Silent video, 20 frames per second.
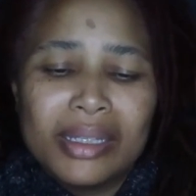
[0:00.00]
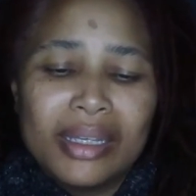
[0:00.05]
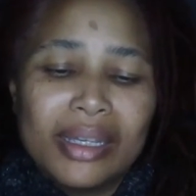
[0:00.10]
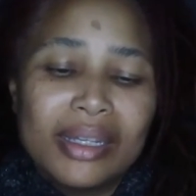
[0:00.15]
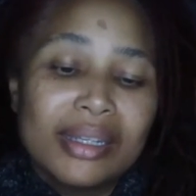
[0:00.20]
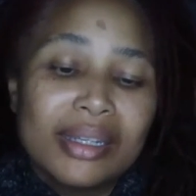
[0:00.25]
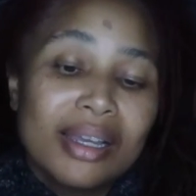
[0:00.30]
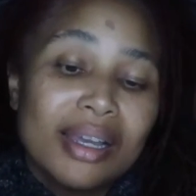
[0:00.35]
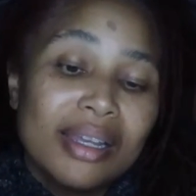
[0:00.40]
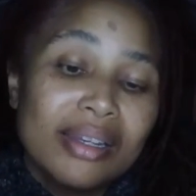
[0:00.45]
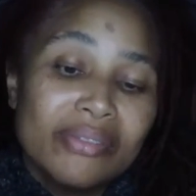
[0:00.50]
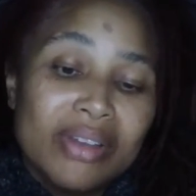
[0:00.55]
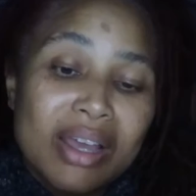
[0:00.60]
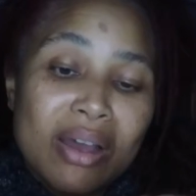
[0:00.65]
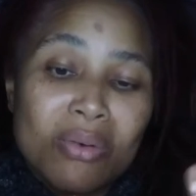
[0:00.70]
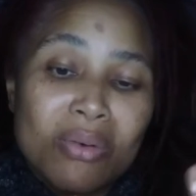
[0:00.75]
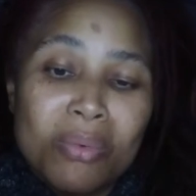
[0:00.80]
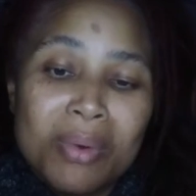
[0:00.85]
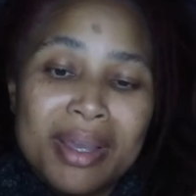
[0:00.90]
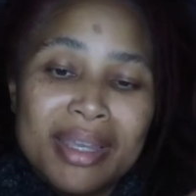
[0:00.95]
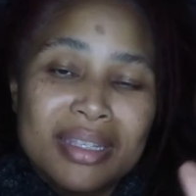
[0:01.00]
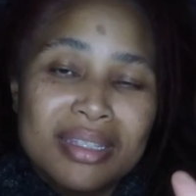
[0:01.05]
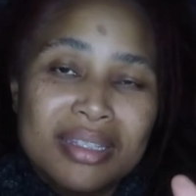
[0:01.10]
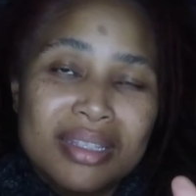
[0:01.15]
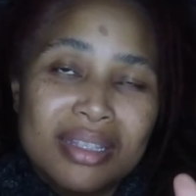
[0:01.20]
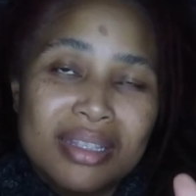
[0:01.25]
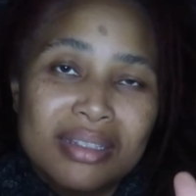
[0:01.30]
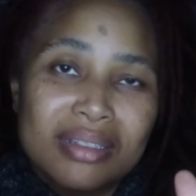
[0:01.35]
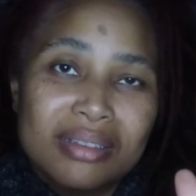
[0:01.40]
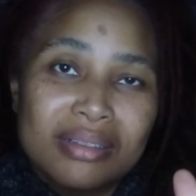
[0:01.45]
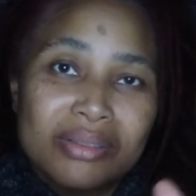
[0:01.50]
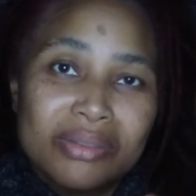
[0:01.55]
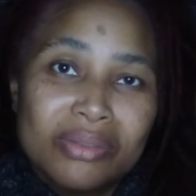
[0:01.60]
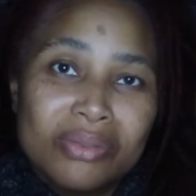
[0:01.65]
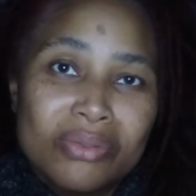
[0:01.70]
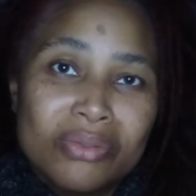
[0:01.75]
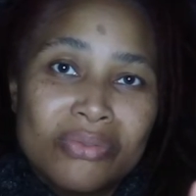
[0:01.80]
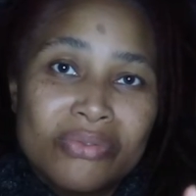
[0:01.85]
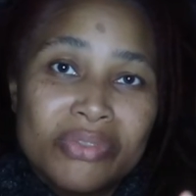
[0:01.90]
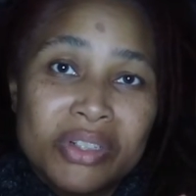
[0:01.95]
and it kind of outweighs the
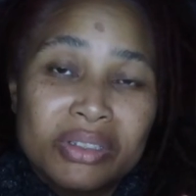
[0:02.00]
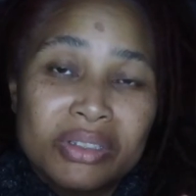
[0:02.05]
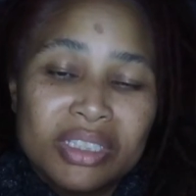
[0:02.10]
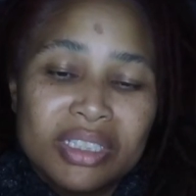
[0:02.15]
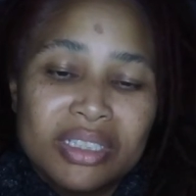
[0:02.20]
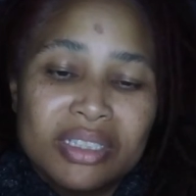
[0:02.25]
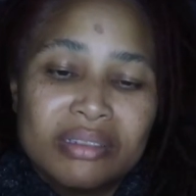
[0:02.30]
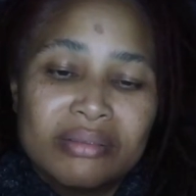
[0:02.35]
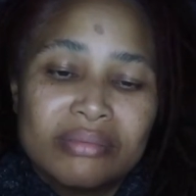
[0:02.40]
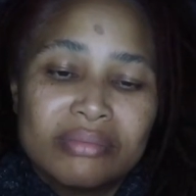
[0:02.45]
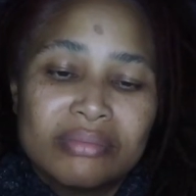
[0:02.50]
funky,